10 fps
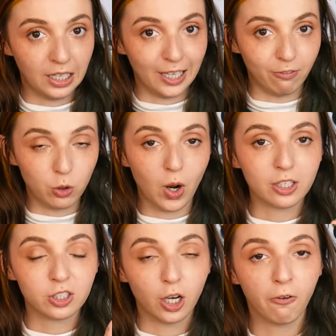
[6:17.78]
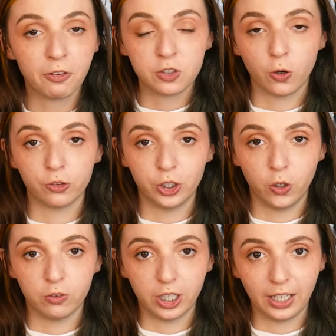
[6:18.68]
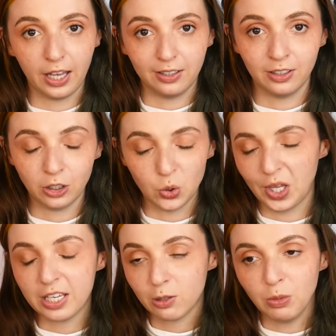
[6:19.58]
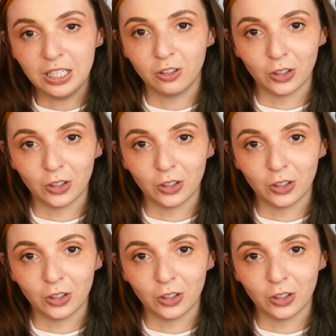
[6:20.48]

If you watch The Office over and over again, you like Mean